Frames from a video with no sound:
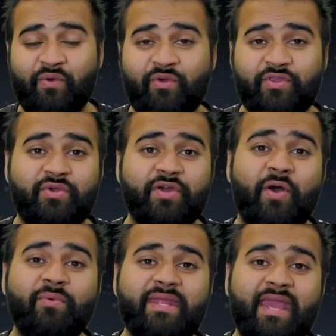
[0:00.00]
you can
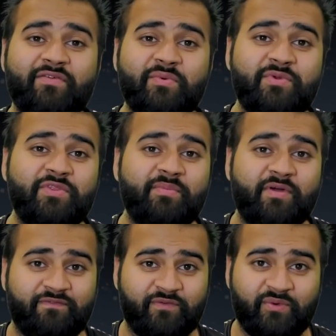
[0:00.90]
only ever wound them
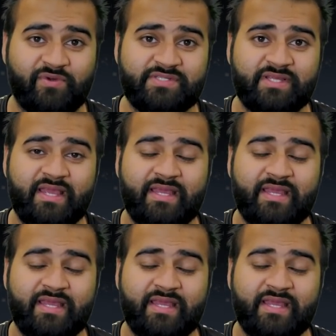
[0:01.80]
on 4s.